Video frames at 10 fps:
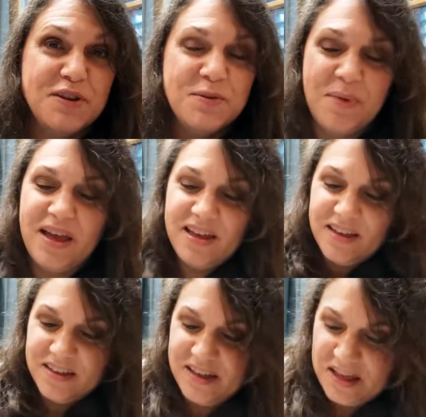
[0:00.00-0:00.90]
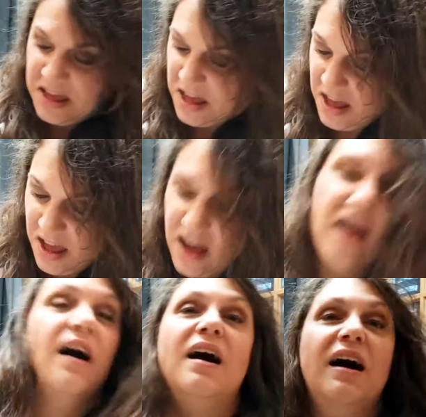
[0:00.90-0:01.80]
fun to make.
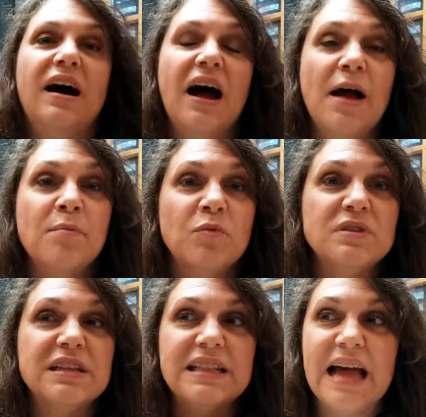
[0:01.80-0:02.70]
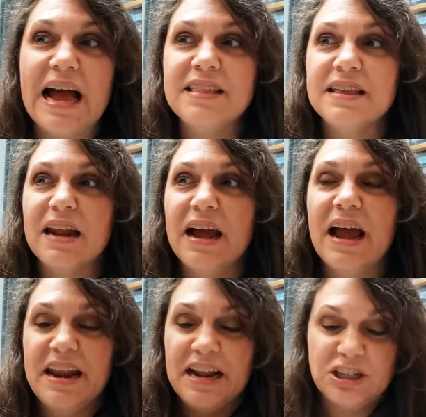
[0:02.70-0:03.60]
Uh, I was glad that I,
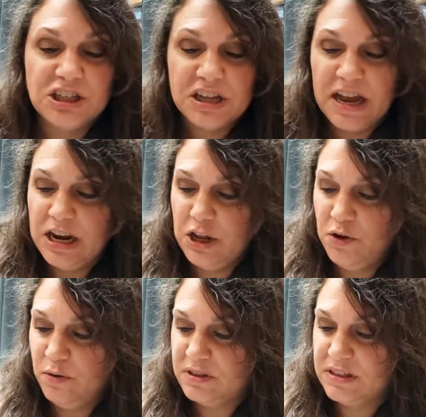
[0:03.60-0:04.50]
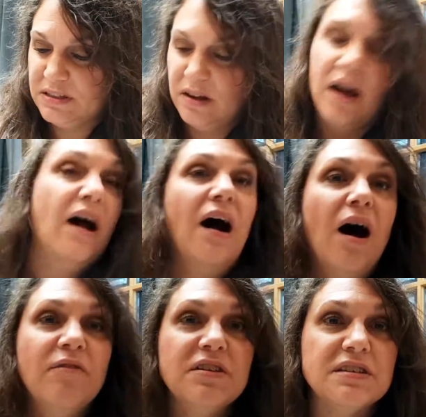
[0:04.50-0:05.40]
and I just kind of used,
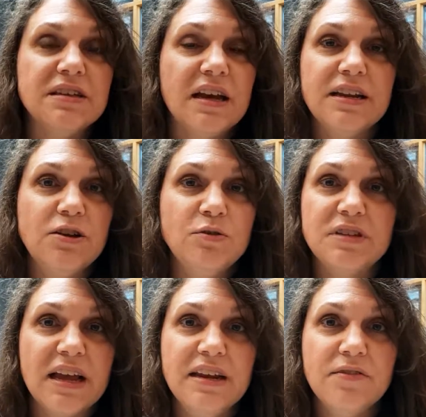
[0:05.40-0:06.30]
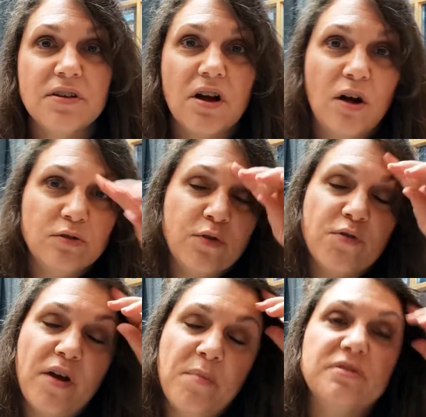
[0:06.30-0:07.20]
obviously I didn't use any of the called for
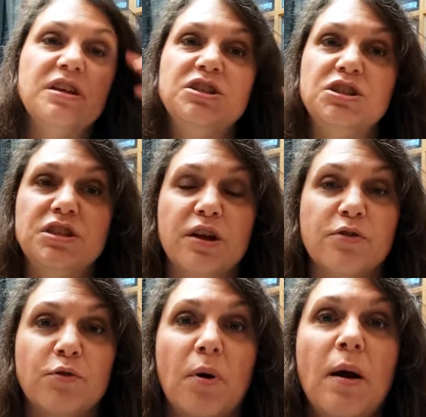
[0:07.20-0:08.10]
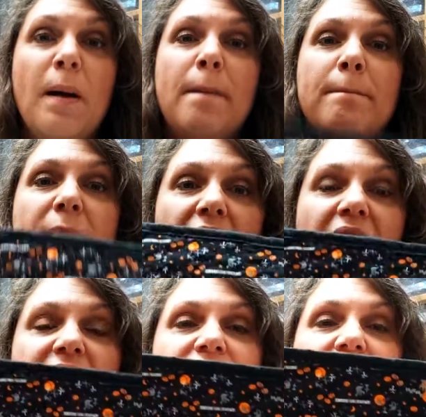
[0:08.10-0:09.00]
fabrics. I just dug through
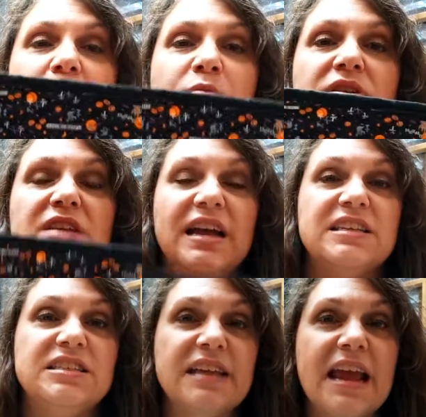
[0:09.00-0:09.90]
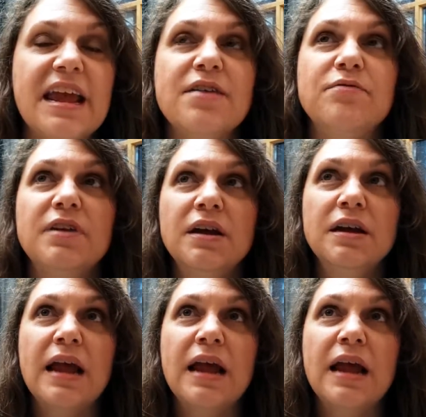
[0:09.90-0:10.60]
my fabrics. I saved